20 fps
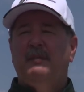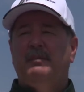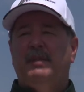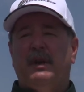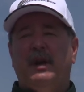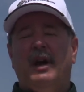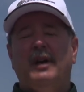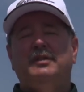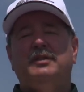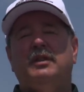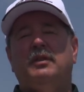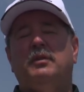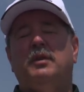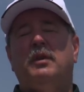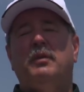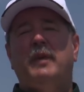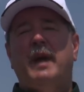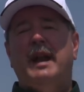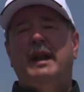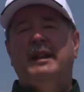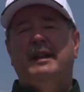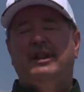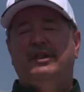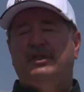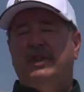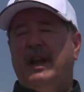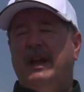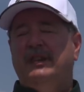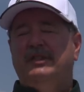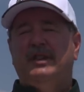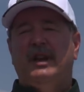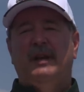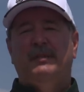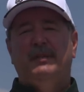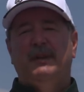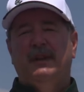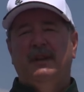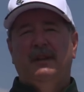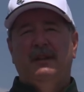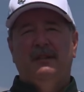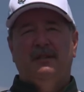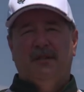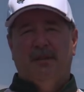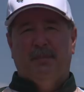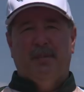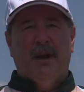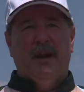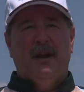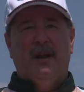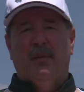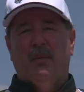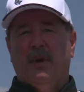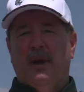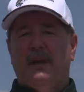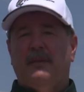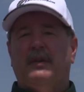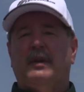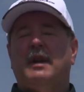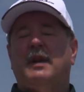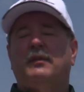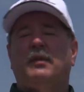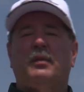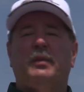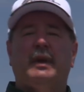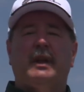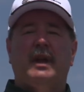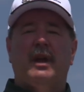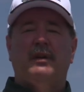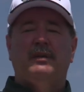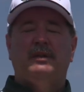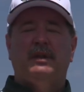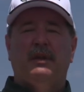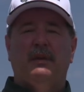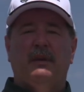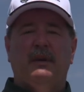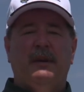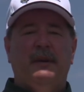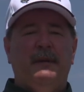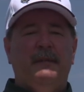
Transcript: but also we're ready to change up depending on whatever cover we go to.